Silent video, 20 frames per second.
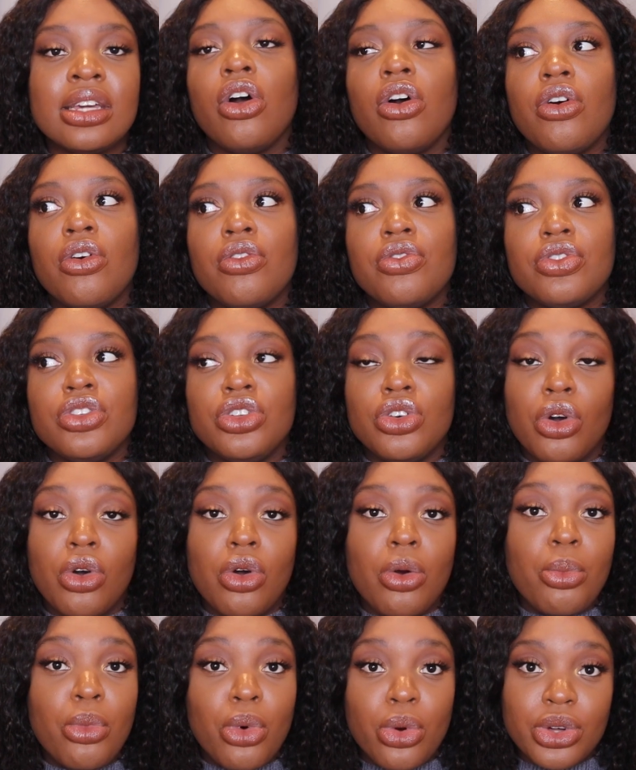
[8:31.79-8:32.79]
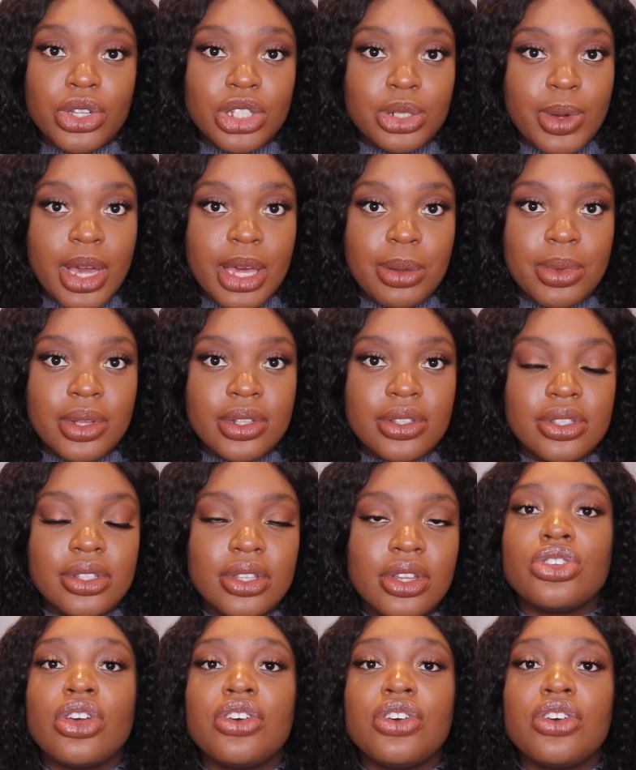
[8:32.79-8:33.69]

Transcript: of your mortgage payments.